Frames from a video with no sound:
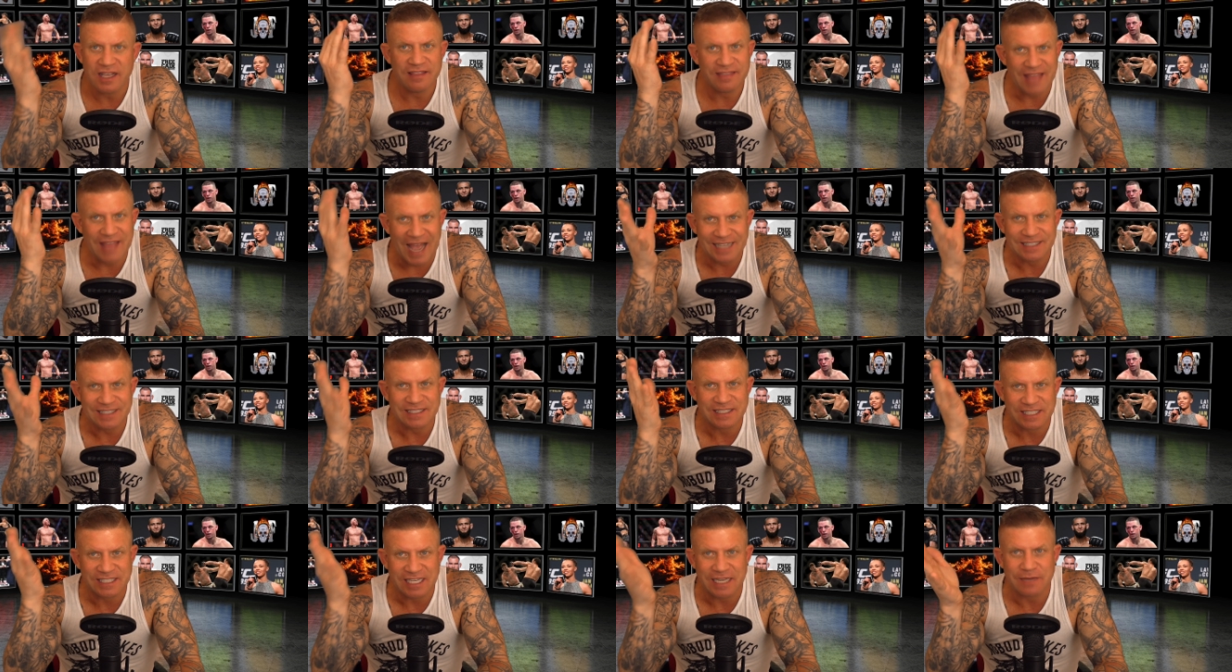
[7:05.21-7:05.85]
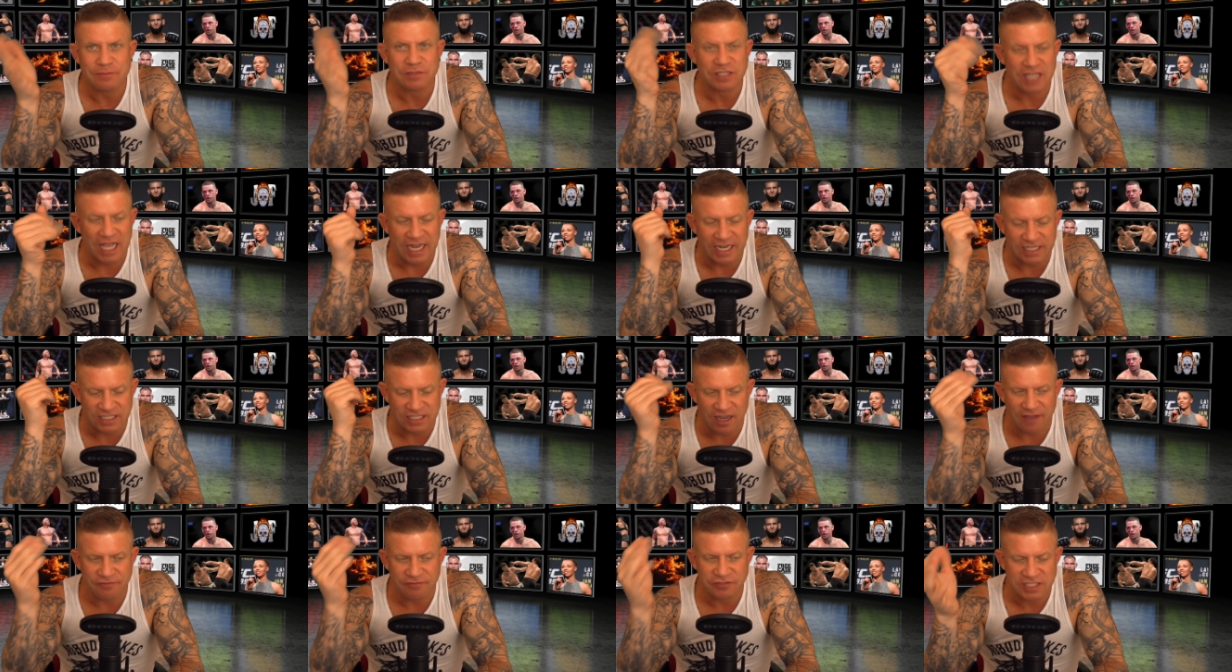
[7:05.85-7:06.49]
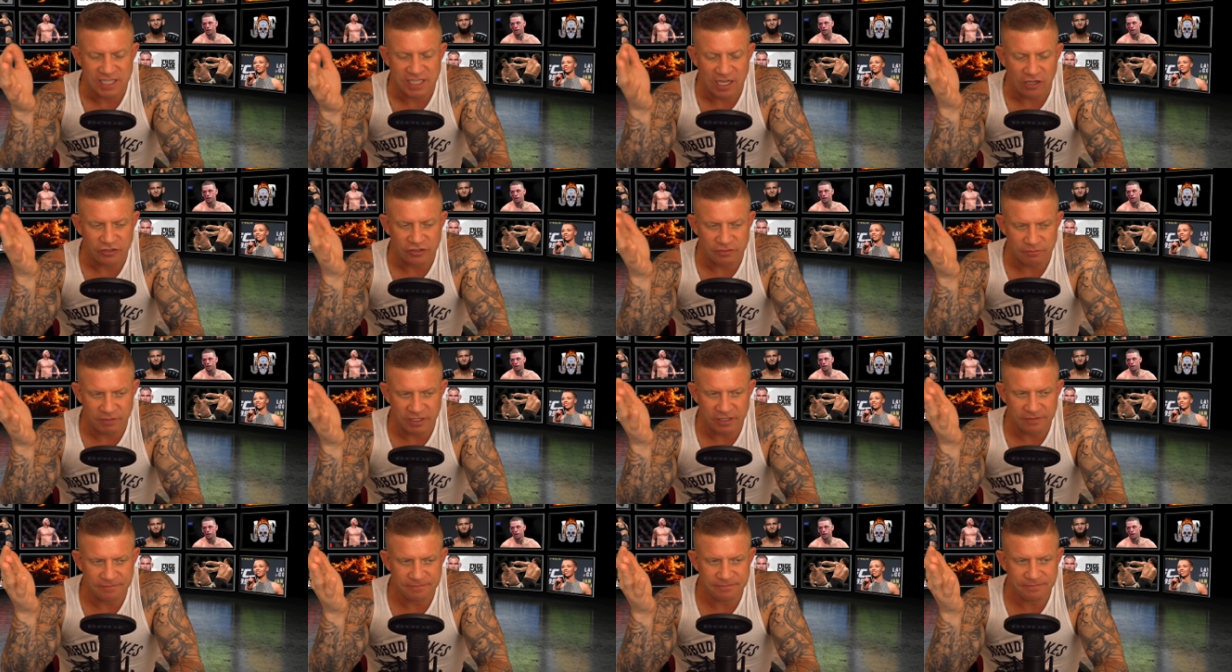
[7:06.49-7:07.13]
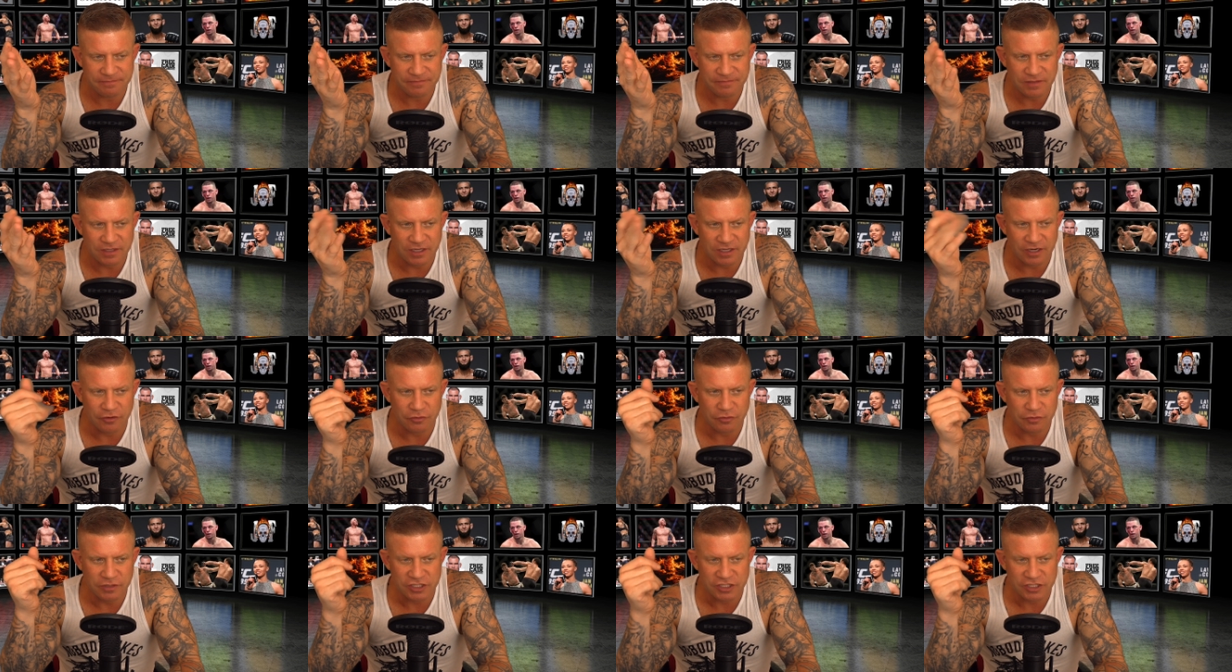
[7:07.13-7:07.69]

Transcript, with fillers: that seems like a tough sell to me you know,